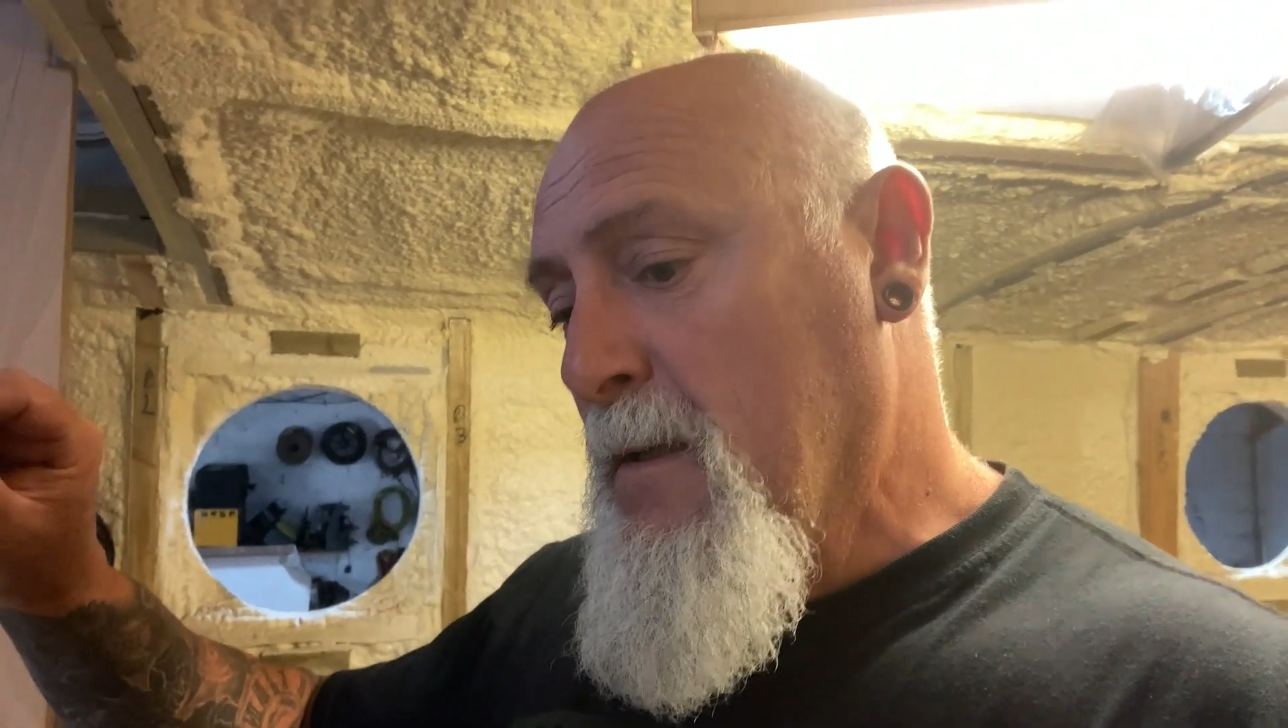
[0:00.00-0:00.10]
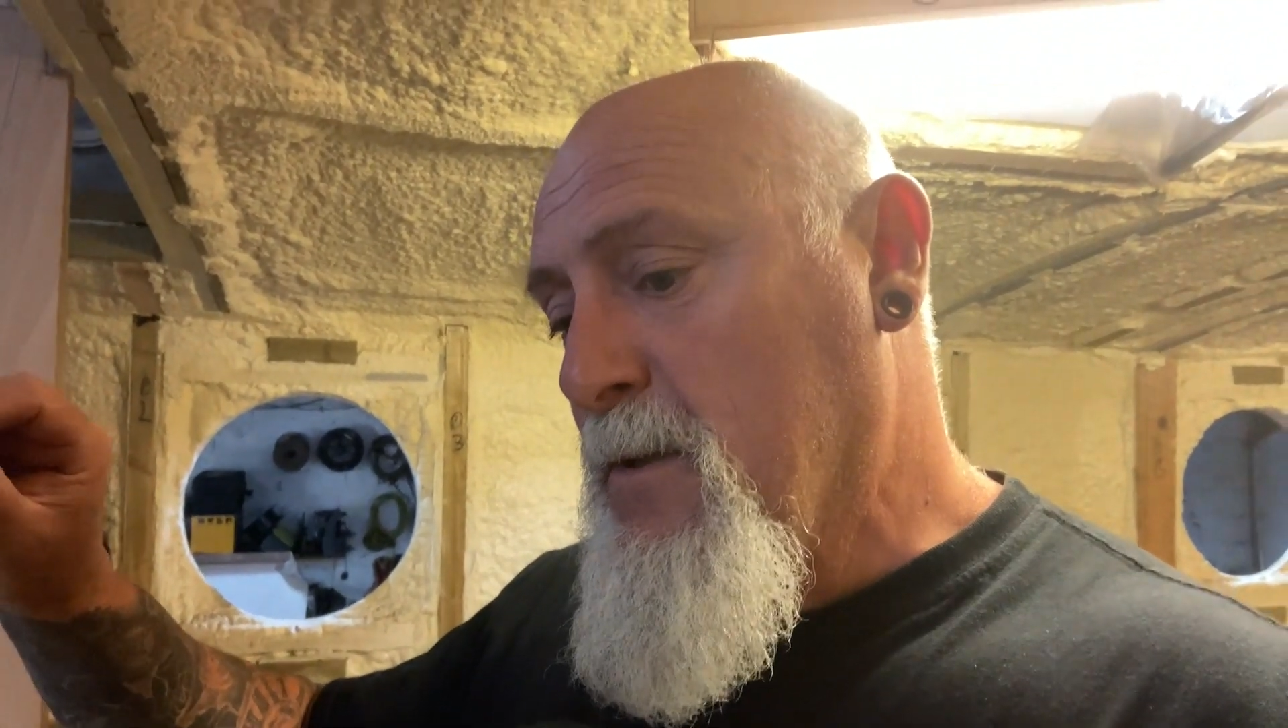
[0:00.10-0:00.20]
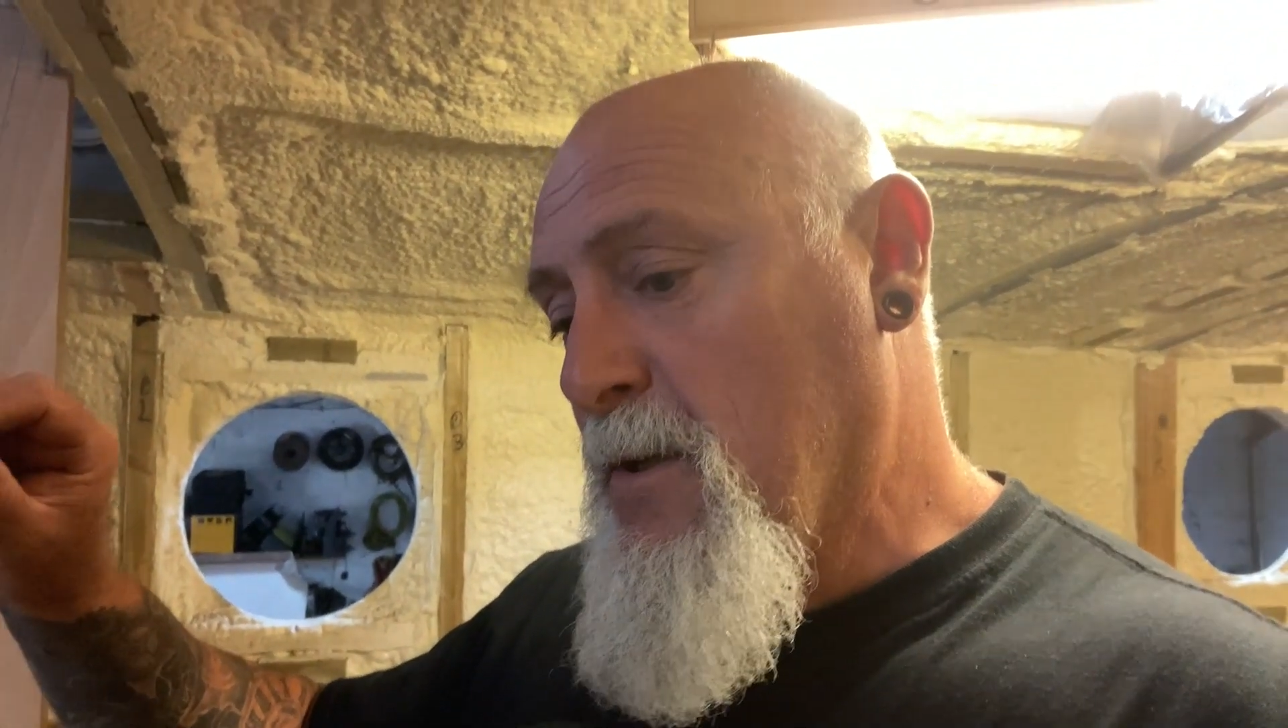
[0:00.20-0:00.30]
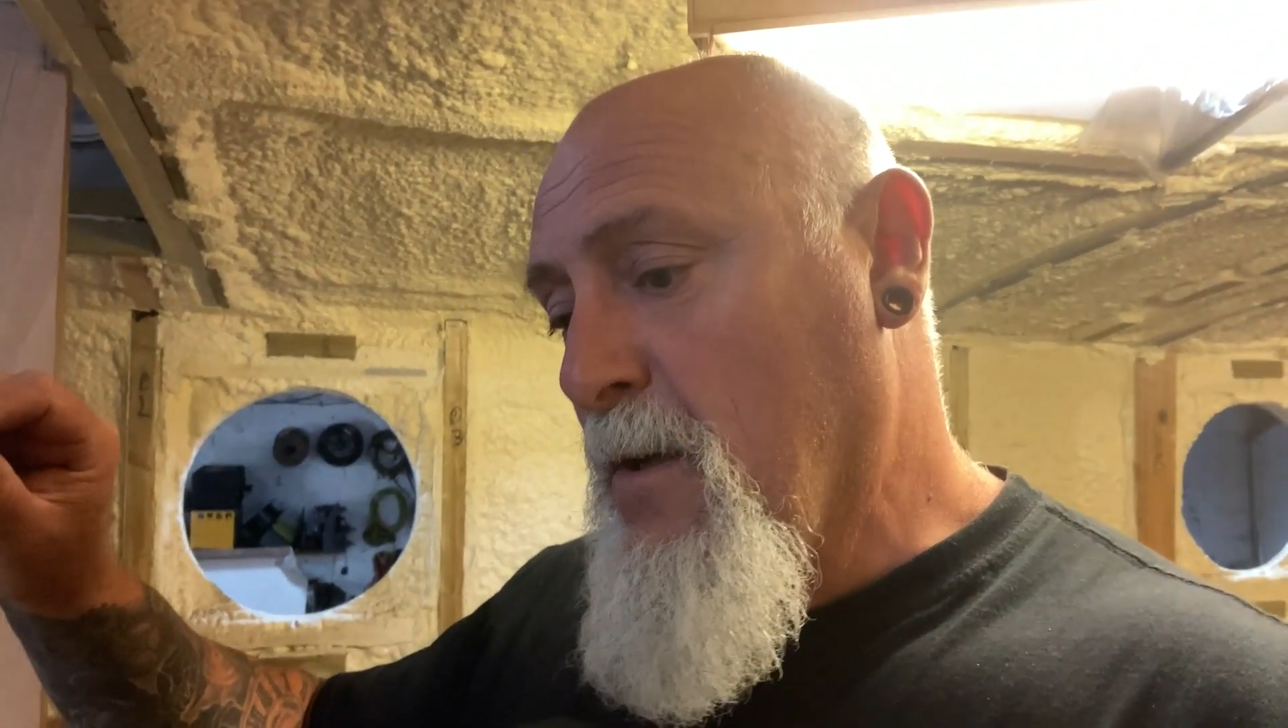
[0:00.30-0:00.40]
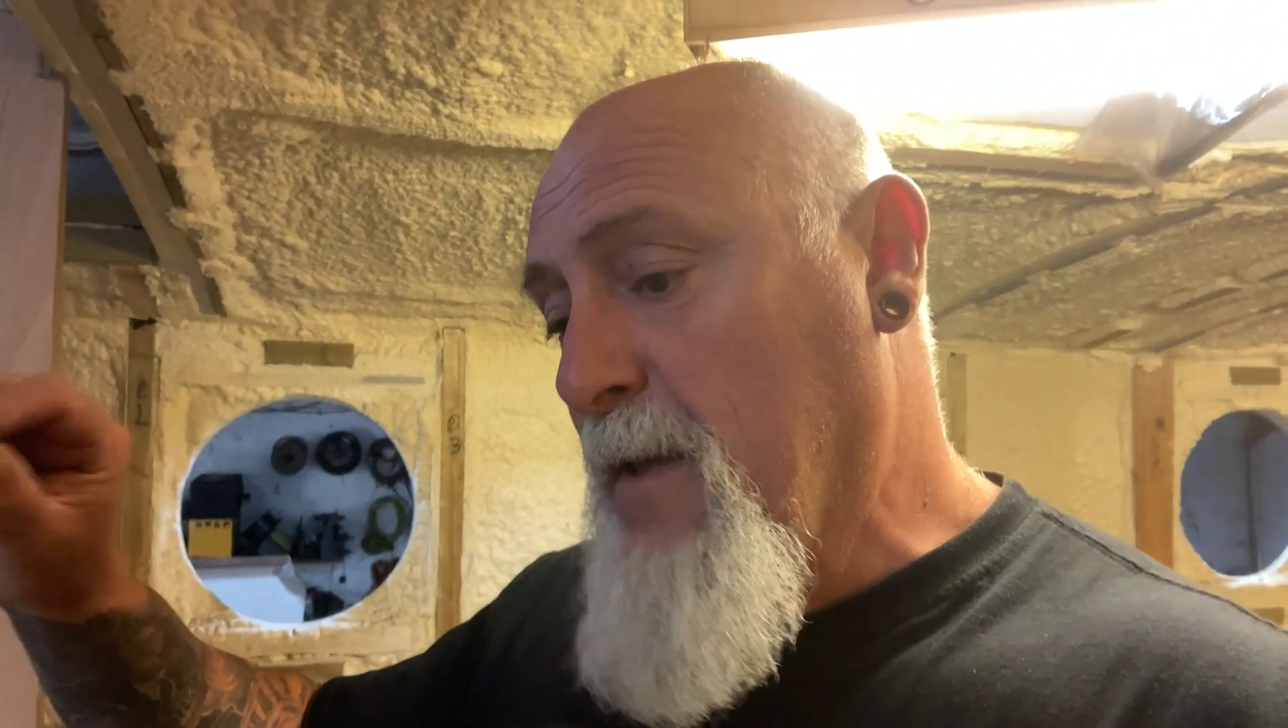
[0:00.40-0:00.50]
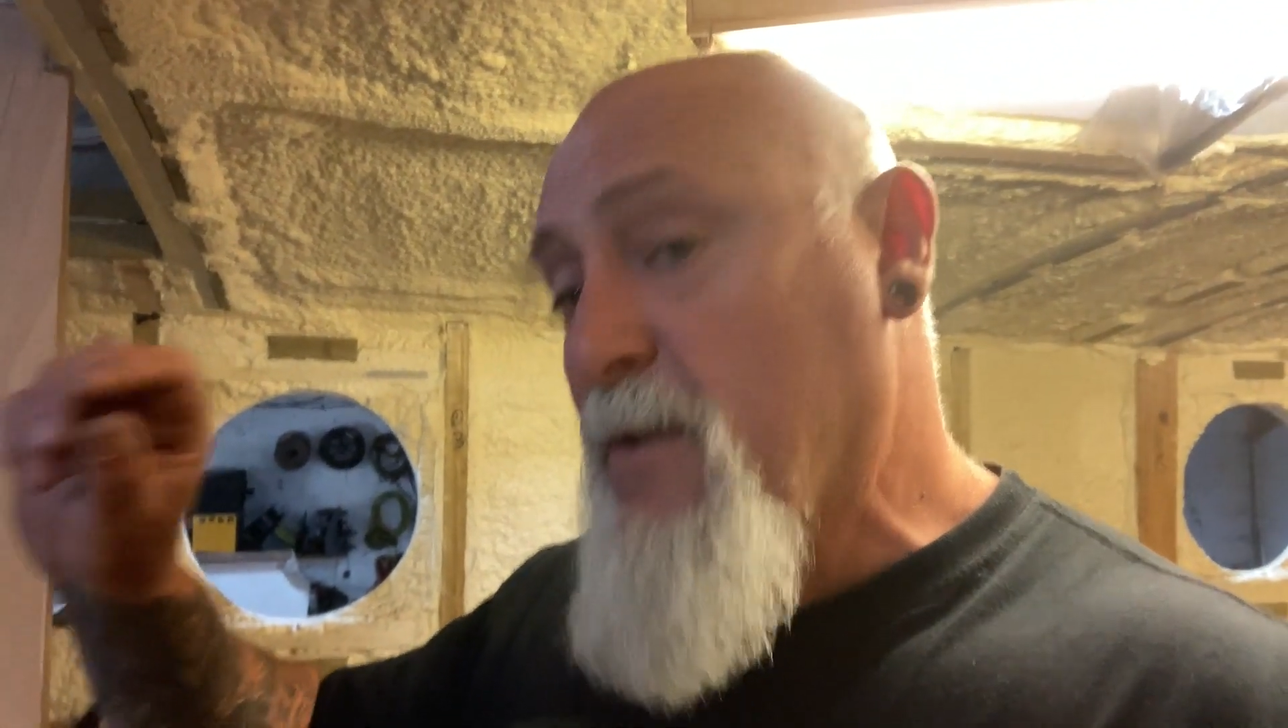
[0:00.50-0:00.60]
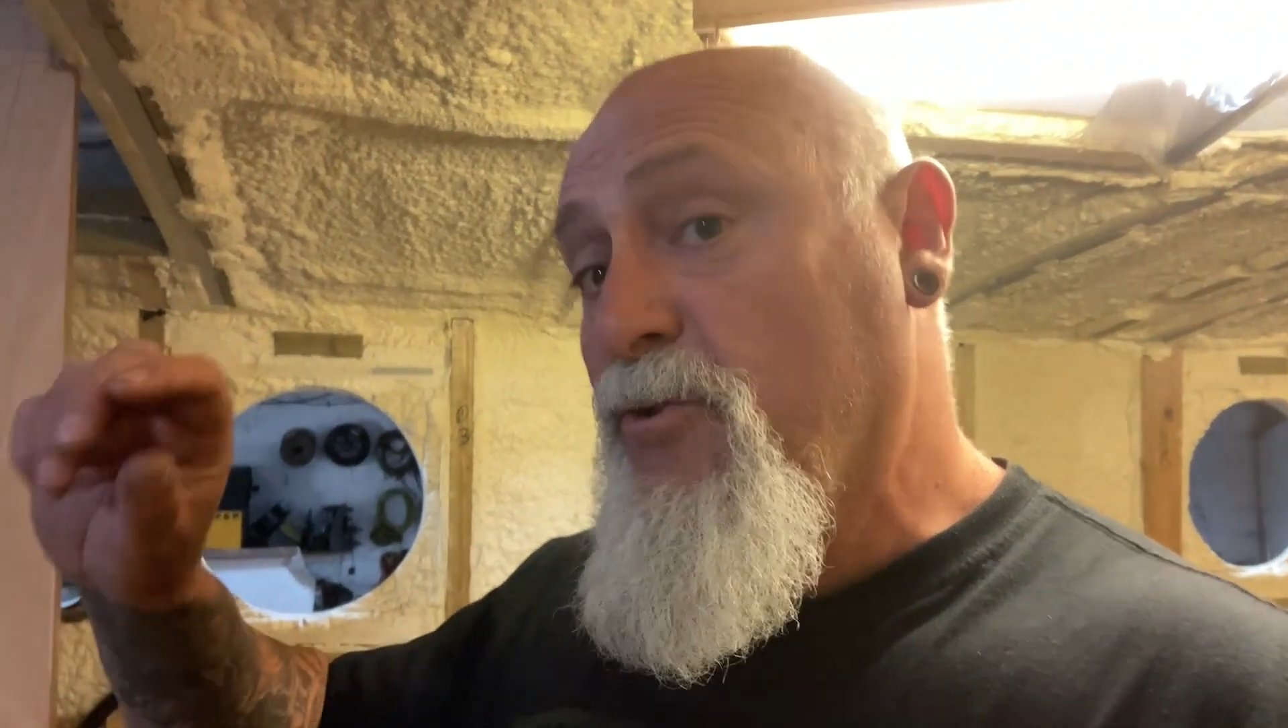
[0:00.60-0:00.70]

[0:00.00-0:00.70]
So that's